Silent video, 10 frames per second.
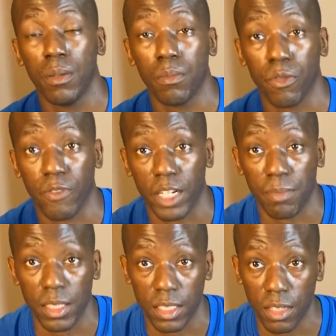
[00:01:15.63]
perfect
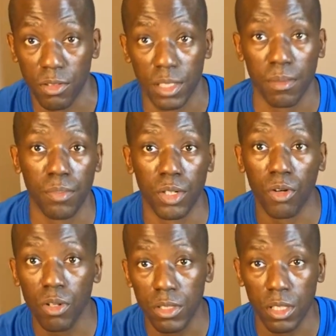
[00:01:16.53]
my skills in, but
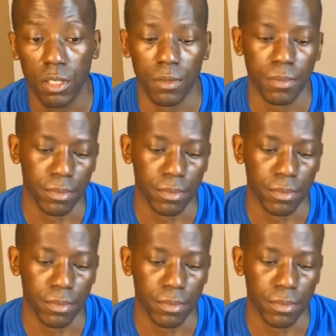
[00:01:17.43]
also